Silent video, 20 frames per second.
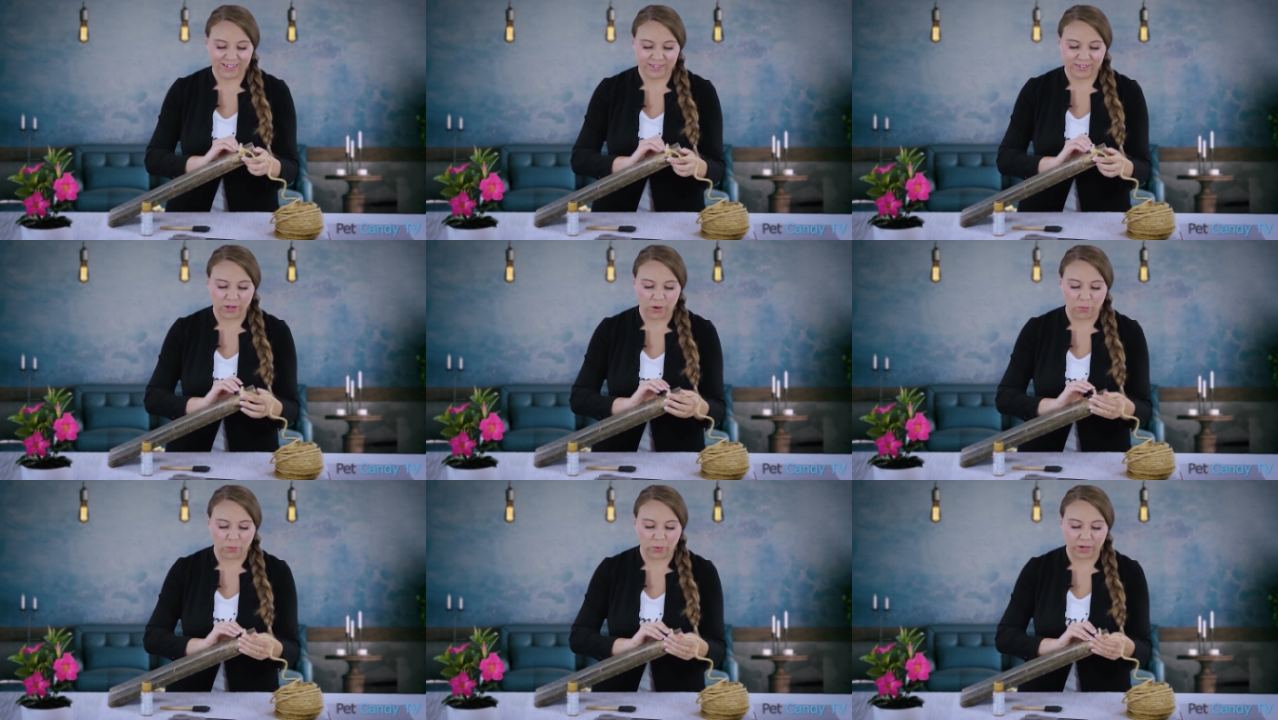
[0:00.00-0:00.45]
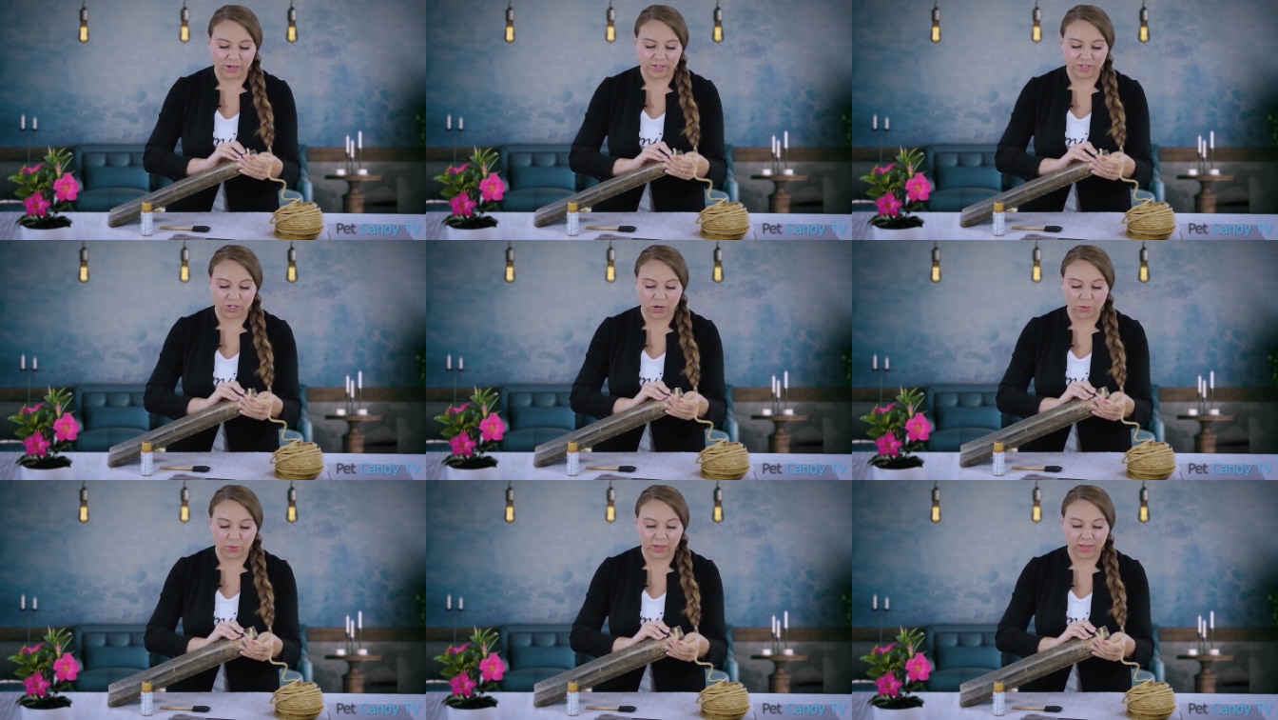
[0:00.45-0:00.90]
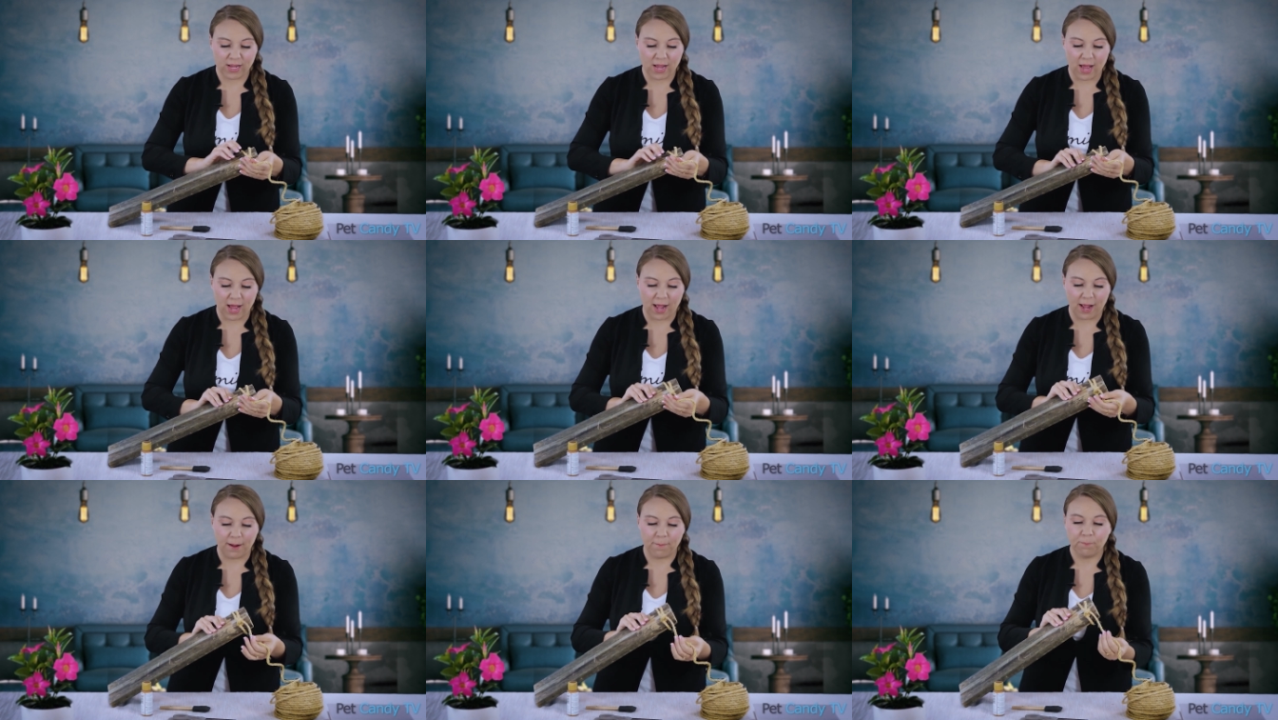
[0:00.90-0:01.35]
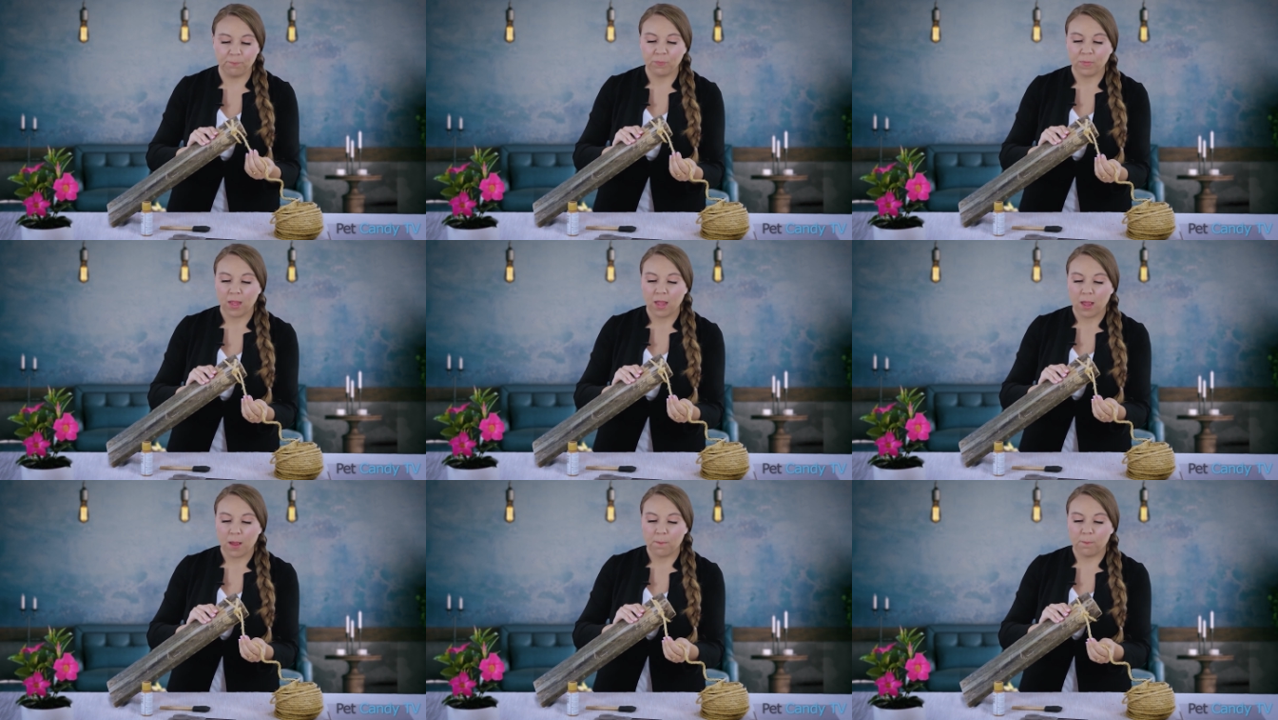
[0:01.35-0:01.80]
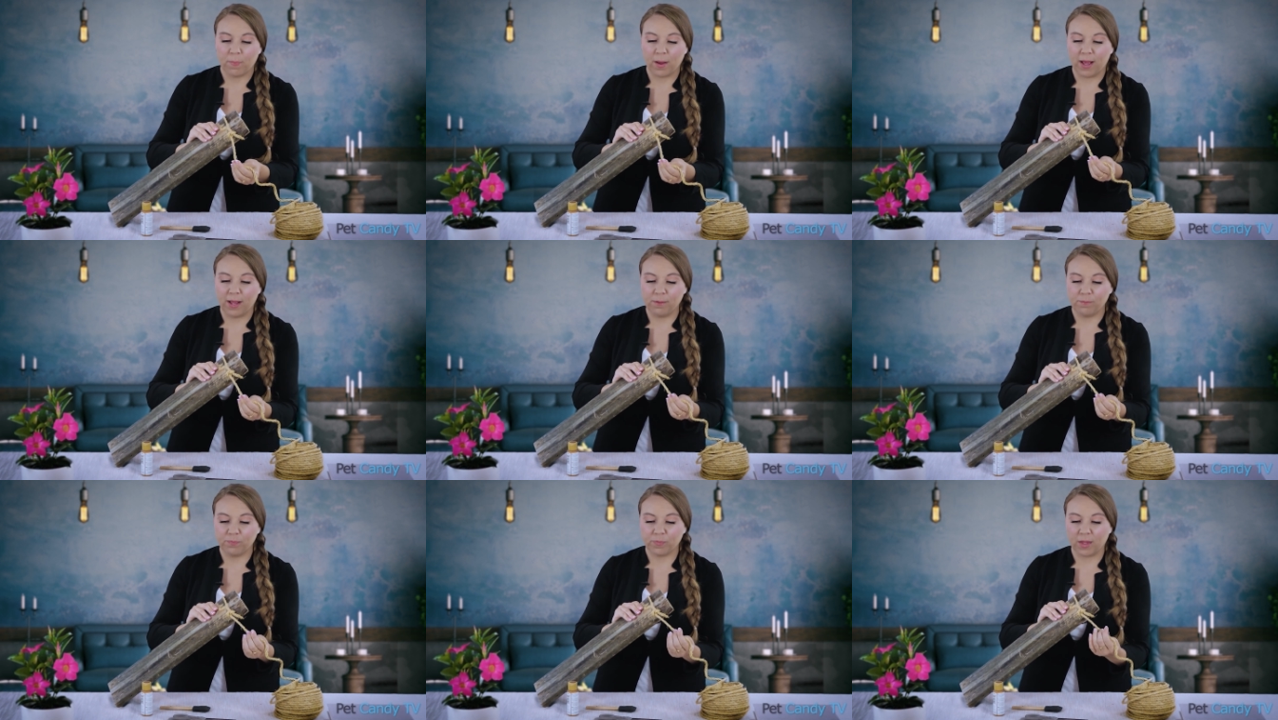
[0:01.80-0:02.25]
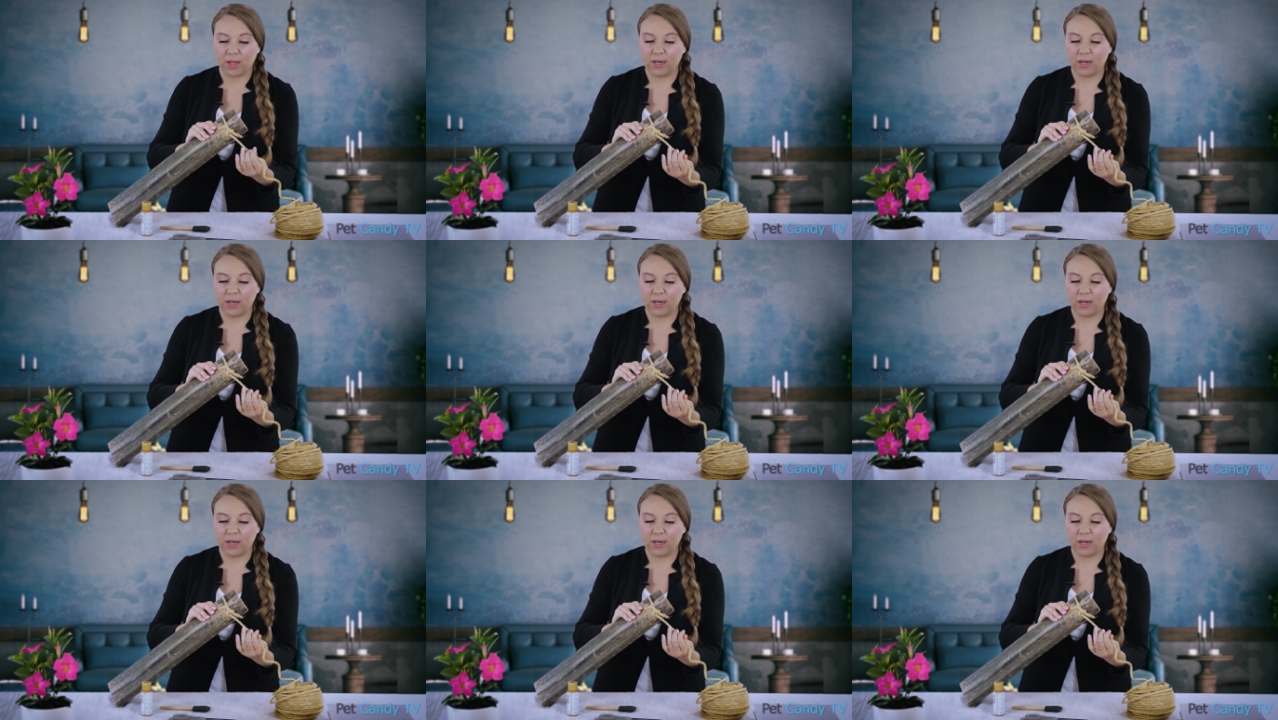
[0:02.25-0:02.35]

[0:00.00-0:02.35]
So we're gonna start really high, but